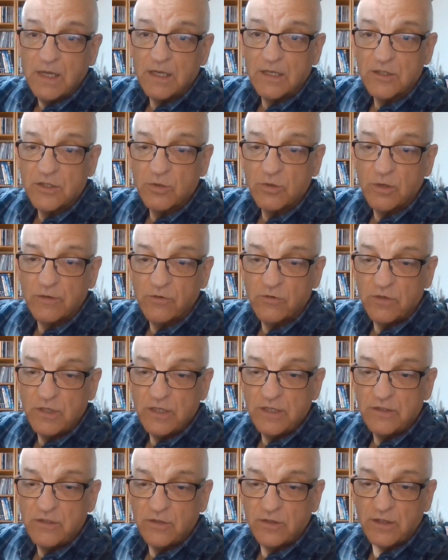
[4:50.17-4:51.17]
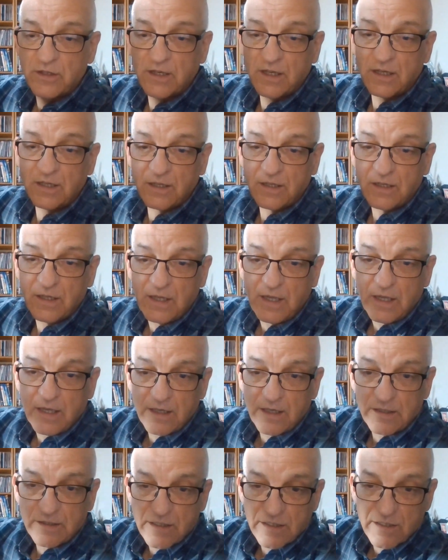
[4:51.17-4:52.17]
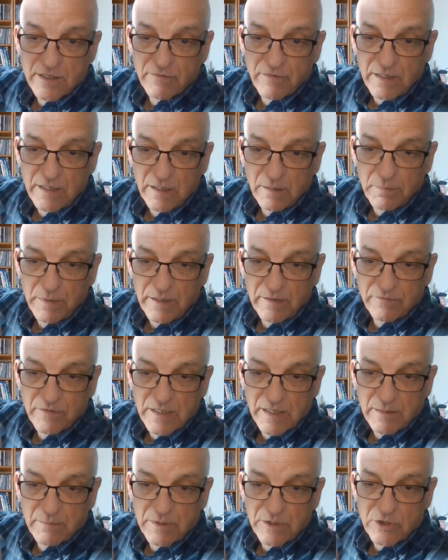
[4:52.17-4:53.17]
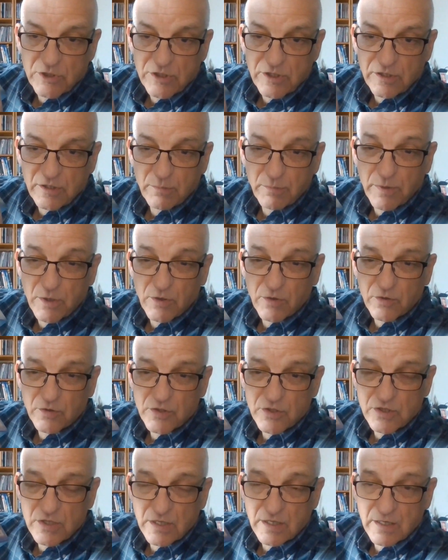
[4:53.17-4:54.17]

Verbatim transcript: Uh, so I've agreed to that. Uh, it does have a little bit of damage to the box,